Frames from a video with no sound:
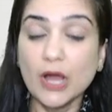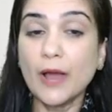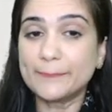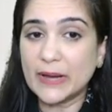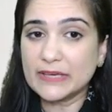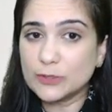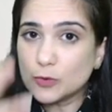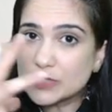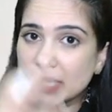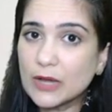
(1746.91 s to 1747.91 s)
By
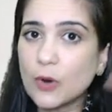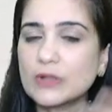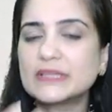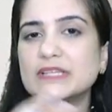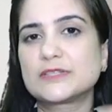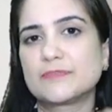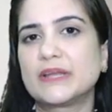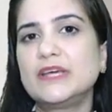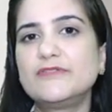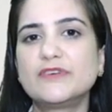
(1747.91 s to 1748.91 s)
using all this
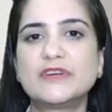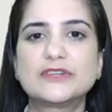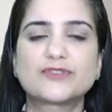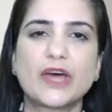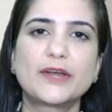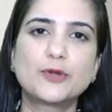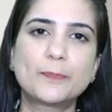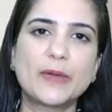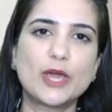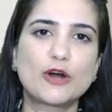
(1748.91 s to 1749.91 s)
money, we will try to
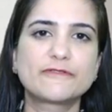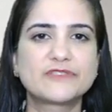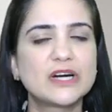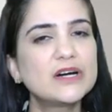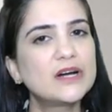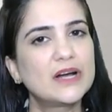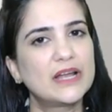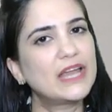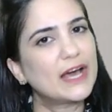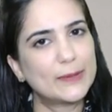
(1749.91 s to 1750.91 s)
pay off the
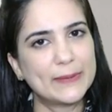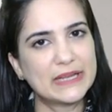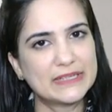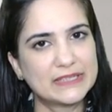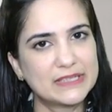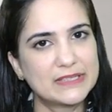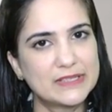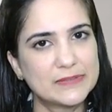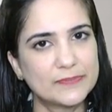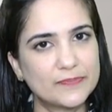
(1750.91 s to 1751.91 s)
liabilities.
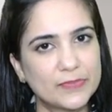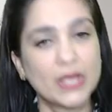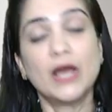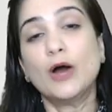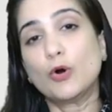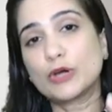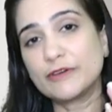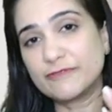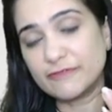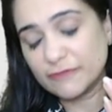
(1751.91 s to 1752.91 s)

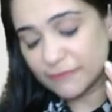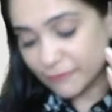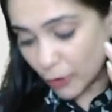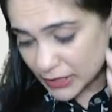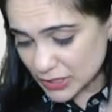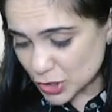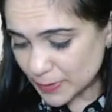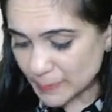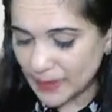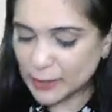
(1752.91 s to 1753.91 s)
Okay, what is to be
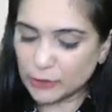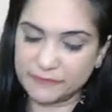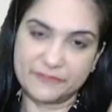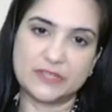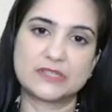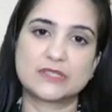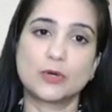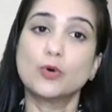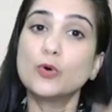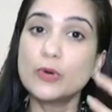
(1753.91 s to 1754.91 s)
paid off first?
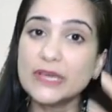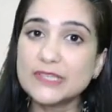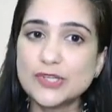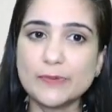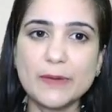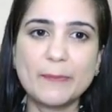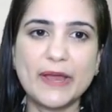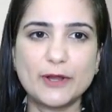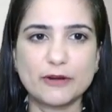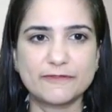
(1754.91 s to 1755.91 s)
Who is to be paid
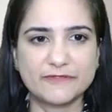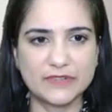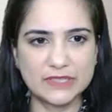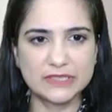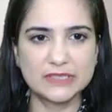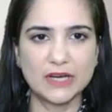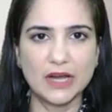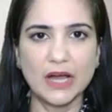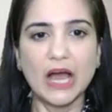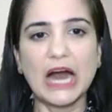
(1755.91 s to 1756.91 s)
off first?
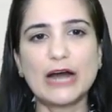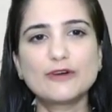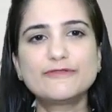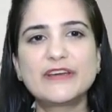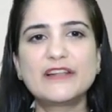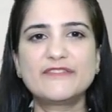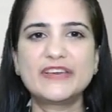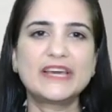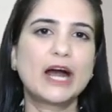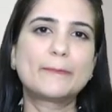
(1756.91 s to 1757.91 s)
How will
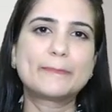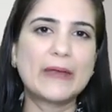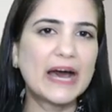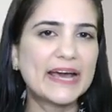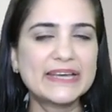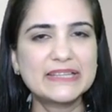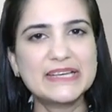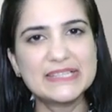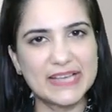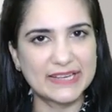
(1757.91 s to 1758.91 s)
we apply
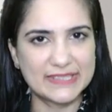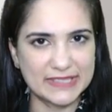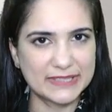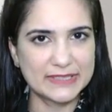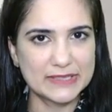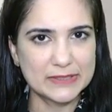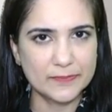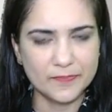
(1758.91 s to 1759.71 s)
these assets?